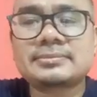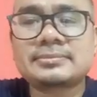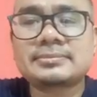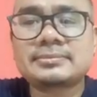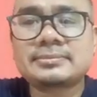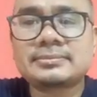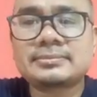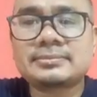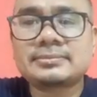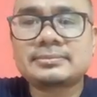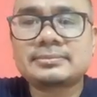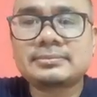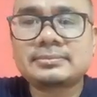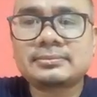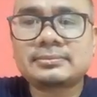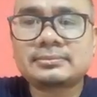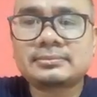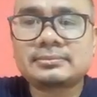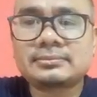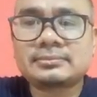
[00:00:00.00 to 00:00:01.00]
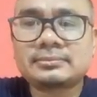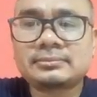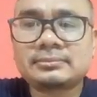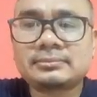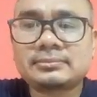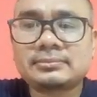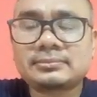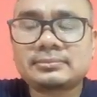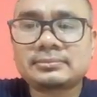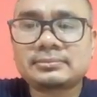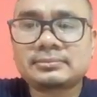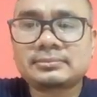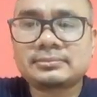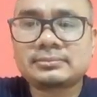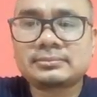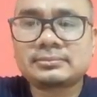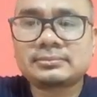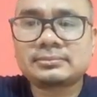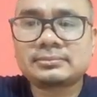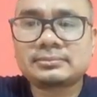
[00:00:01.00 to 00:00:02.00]

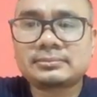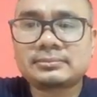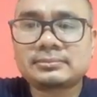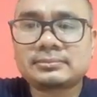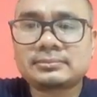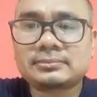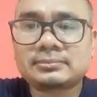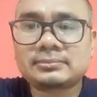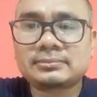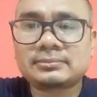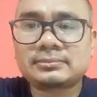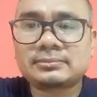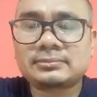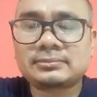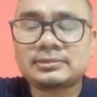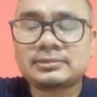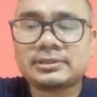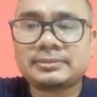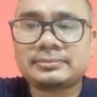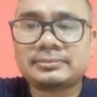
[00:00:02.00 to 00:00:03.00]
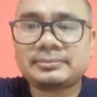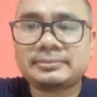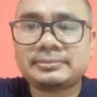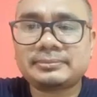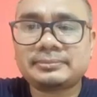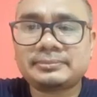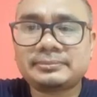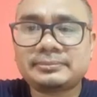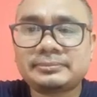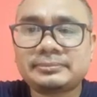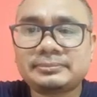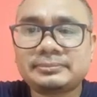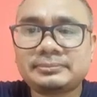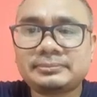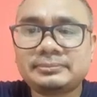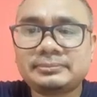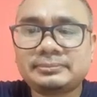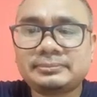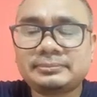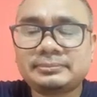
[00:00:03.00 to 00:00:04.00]

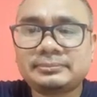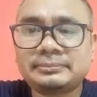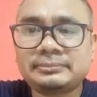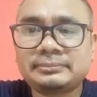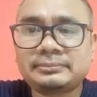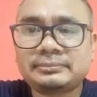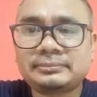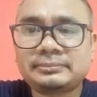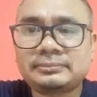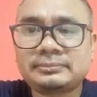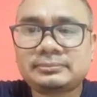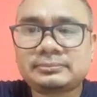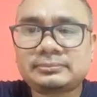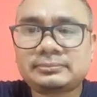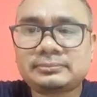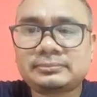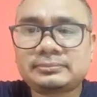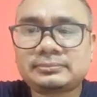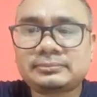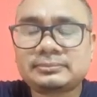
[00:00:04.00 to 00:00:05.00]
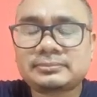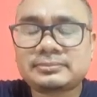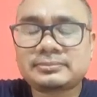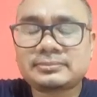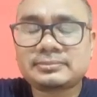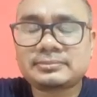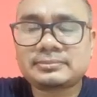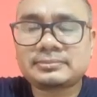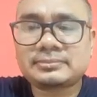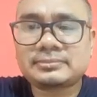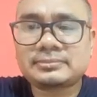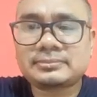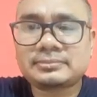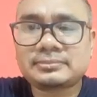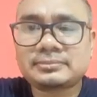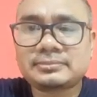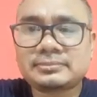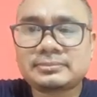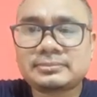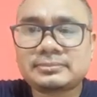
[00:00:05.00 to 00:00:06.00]

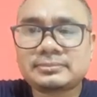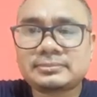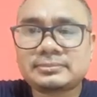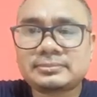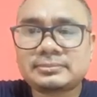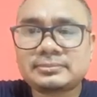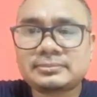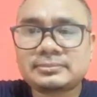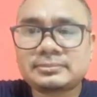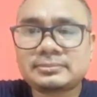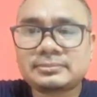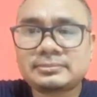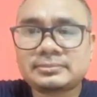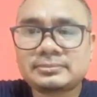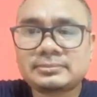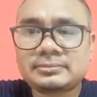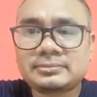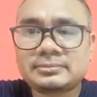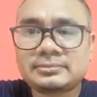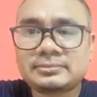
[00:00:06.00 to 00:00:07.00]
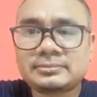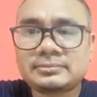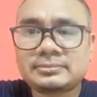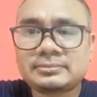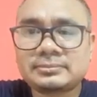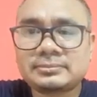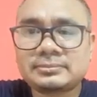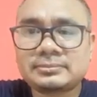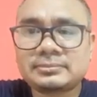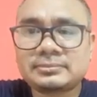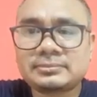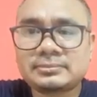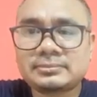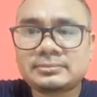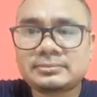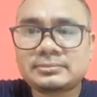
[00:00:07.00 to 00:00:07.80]
This person isn't speaking.